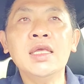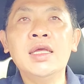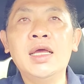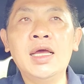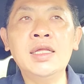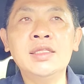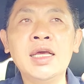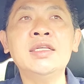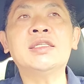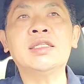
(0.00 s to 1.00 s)
And
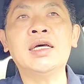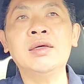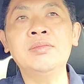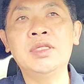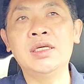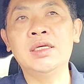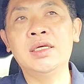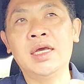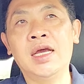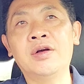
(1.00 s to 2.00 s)
that is the time the
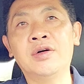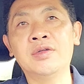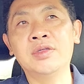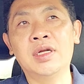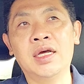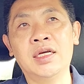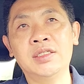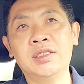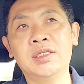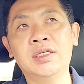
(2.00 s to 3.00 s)
aircon
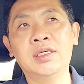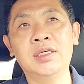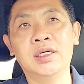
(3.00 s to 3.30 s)
actually